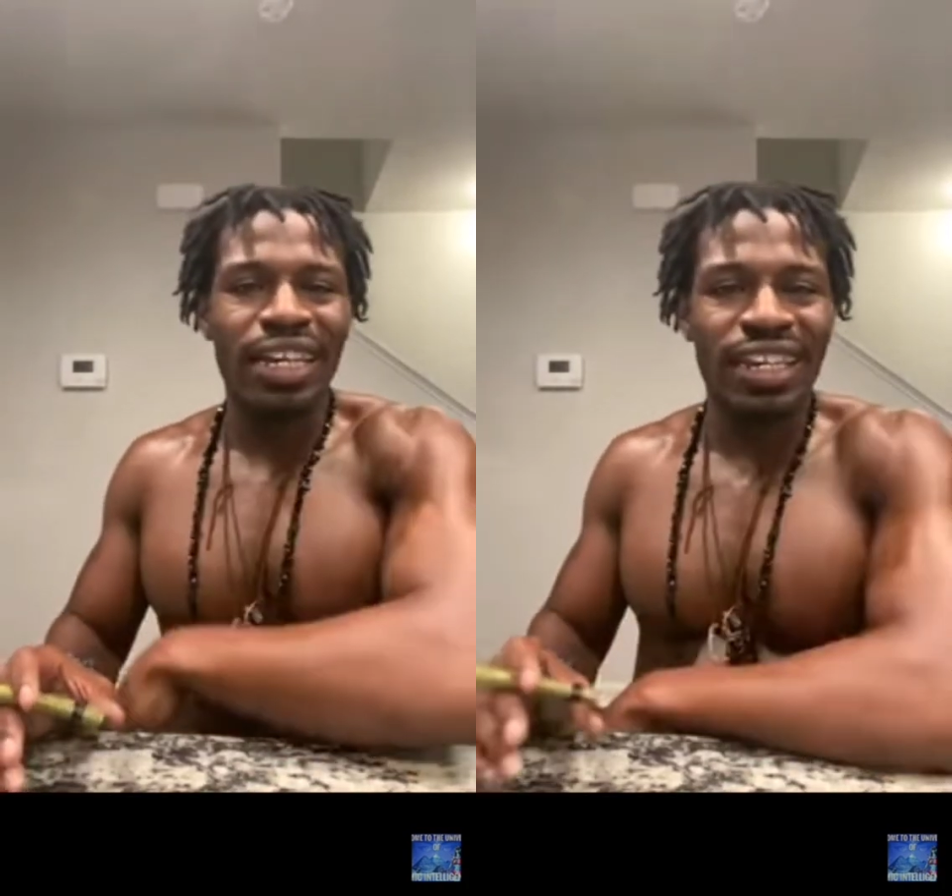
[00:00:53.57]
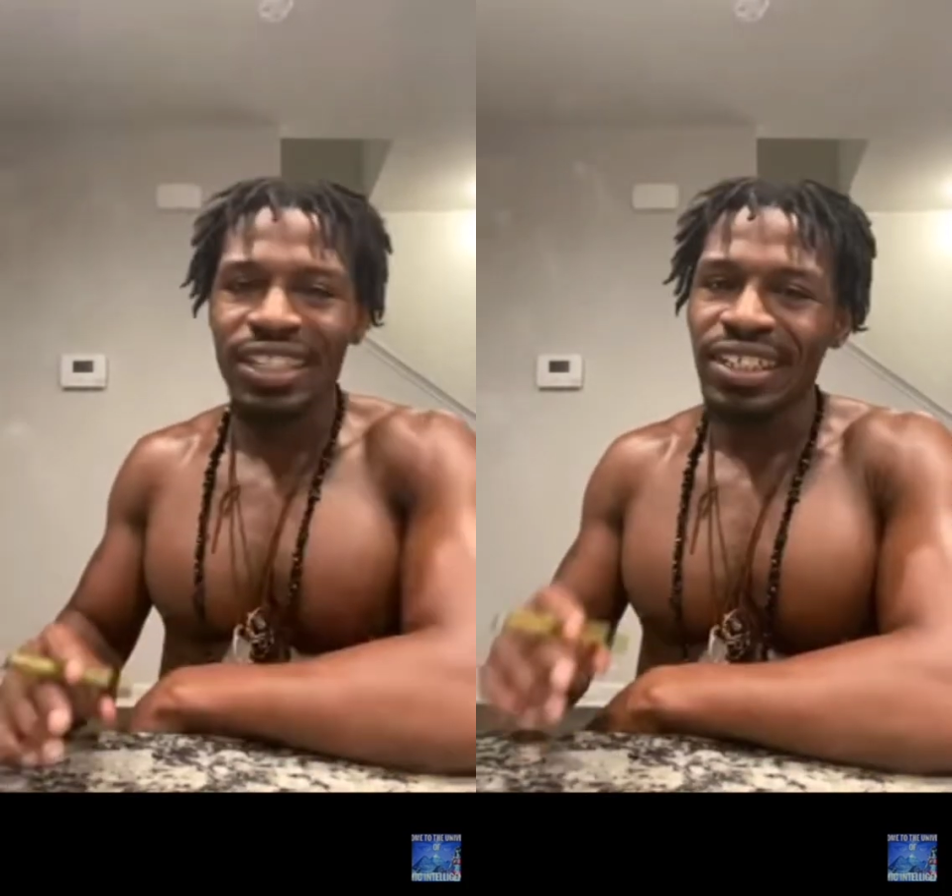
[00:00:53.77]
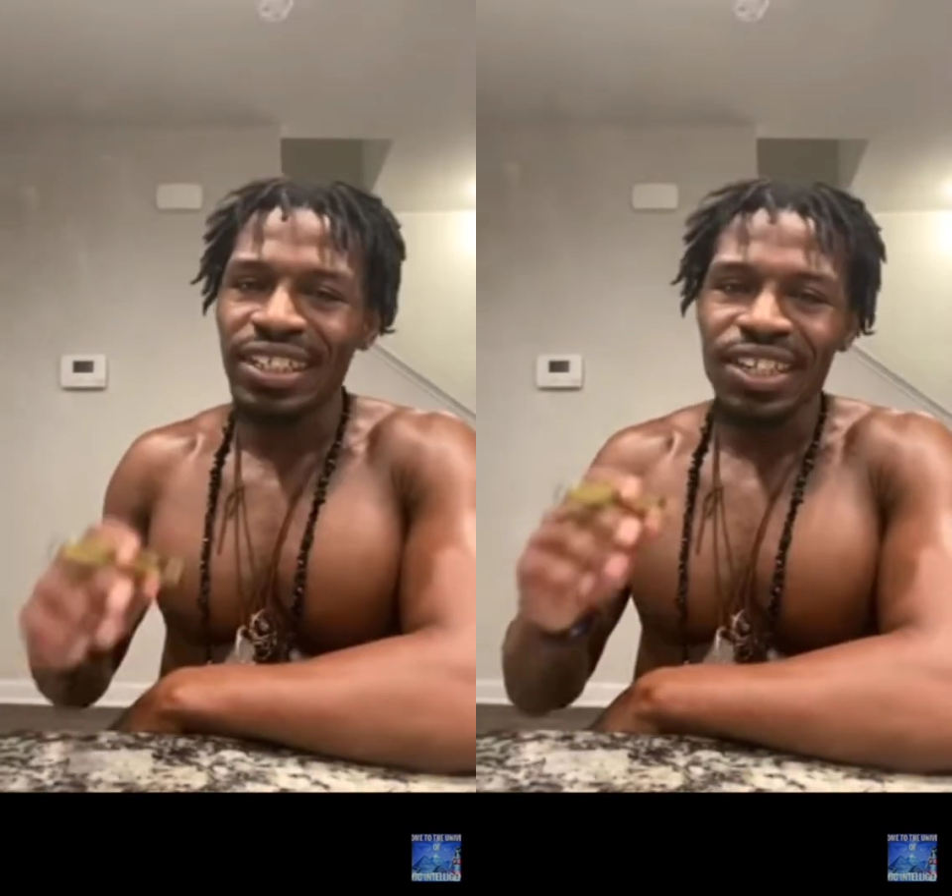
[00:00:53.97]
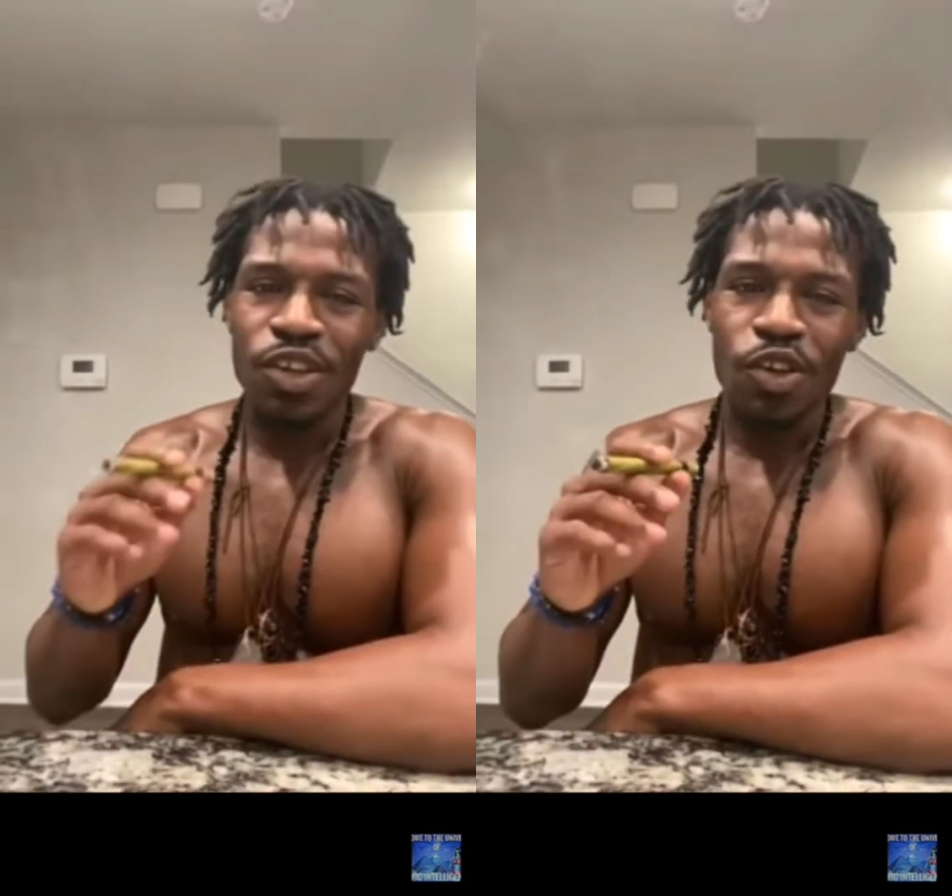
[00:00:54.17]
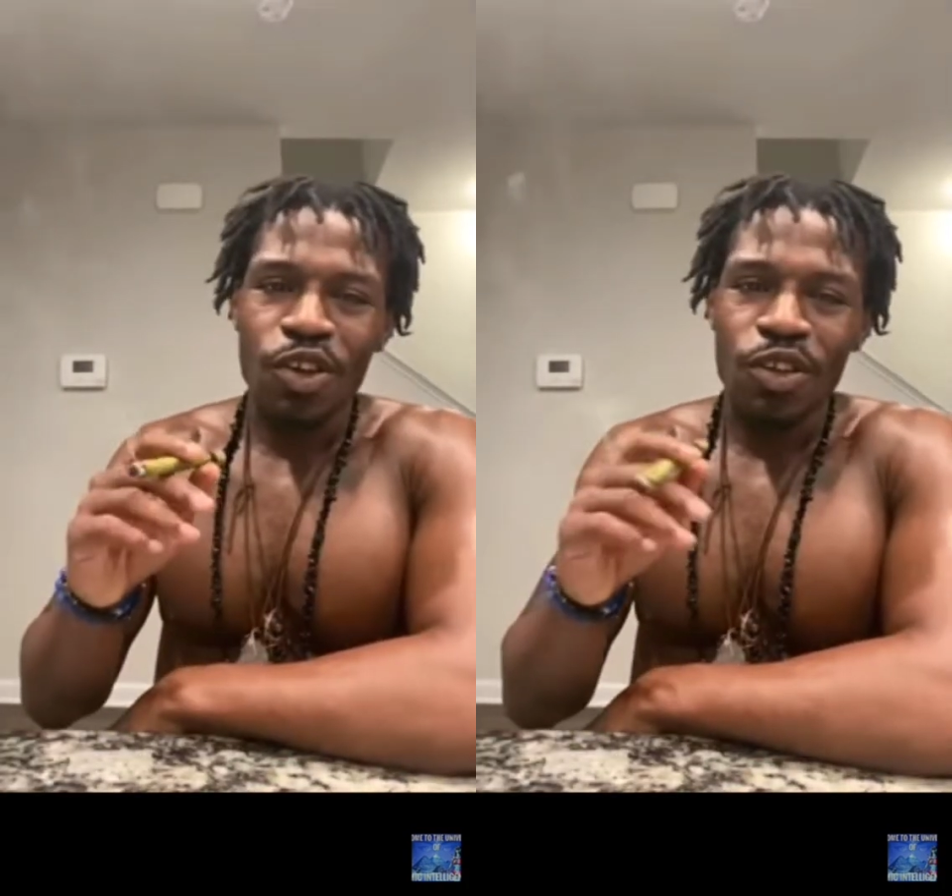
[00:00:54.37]
nigga,
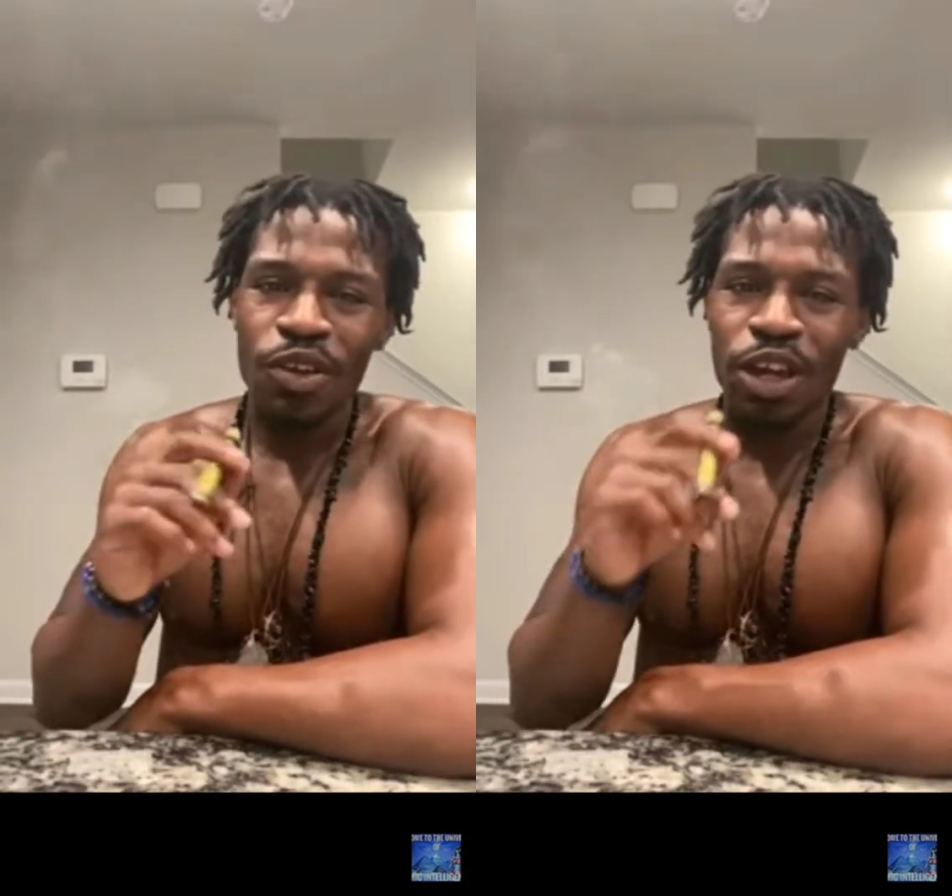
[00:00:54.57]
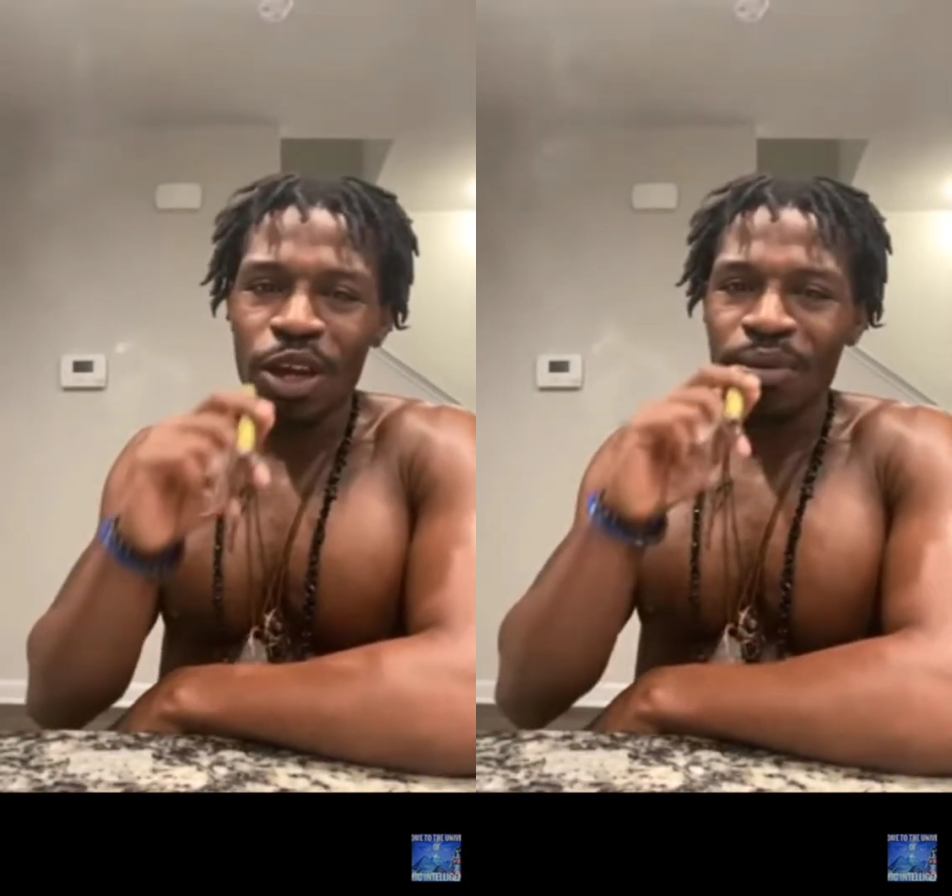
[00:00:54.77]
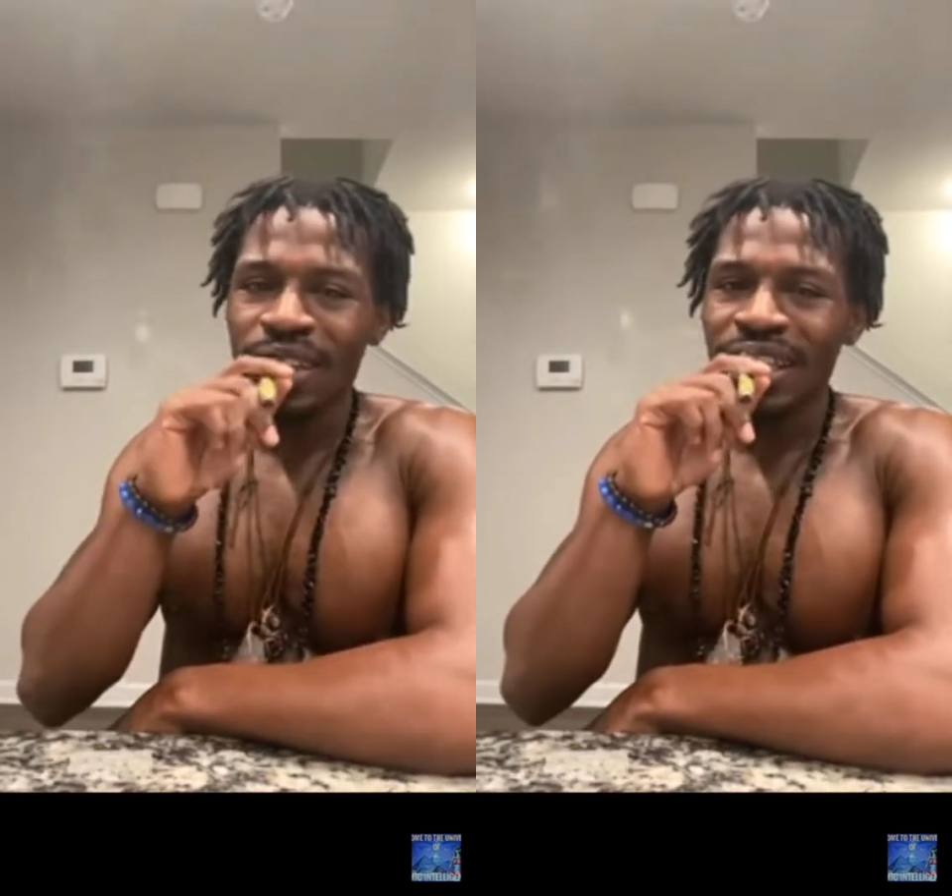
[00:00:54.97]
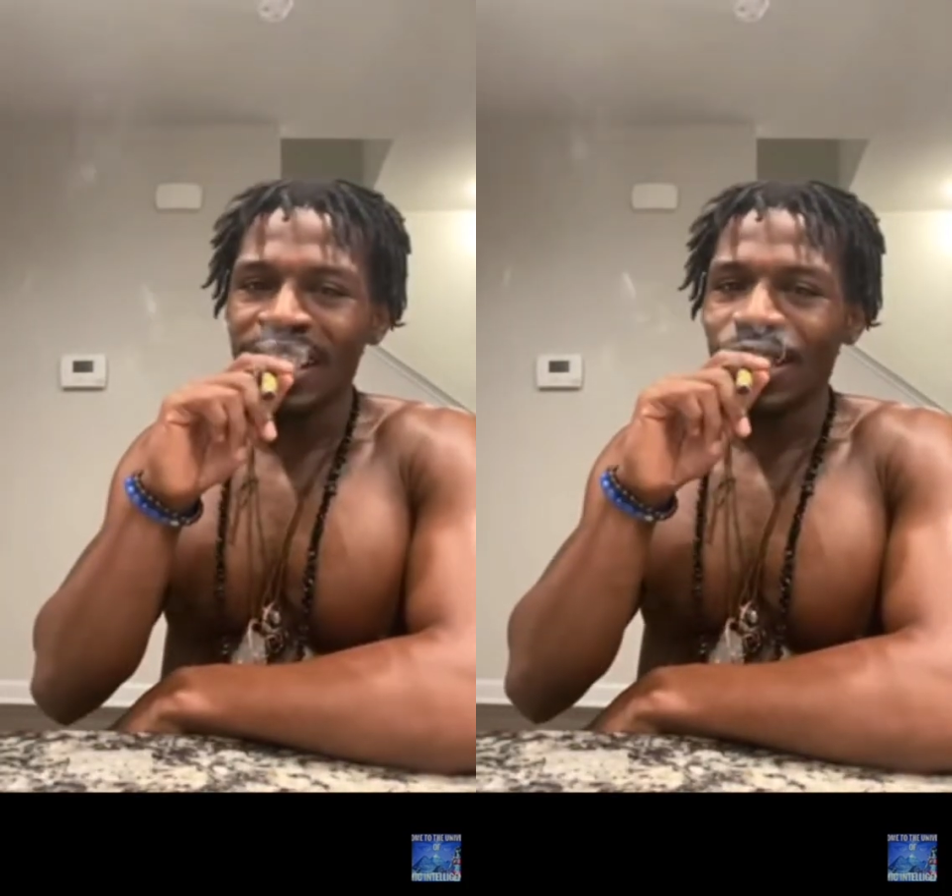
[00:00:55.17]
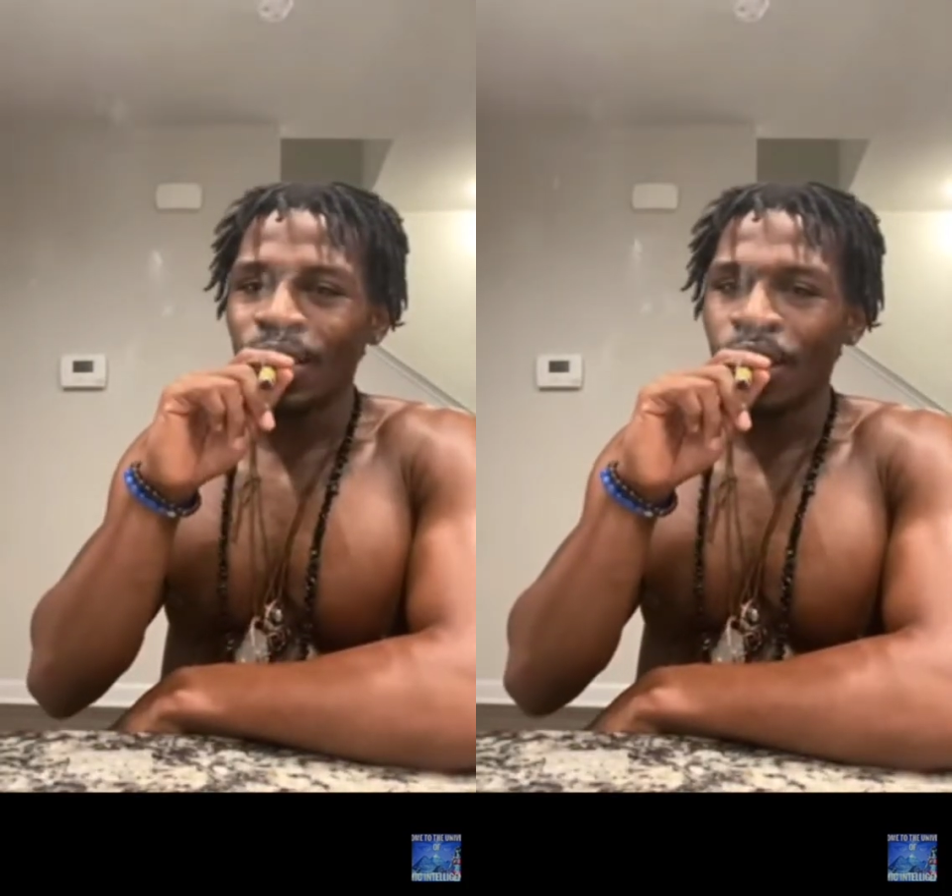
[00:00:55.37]
you hear me, nigga?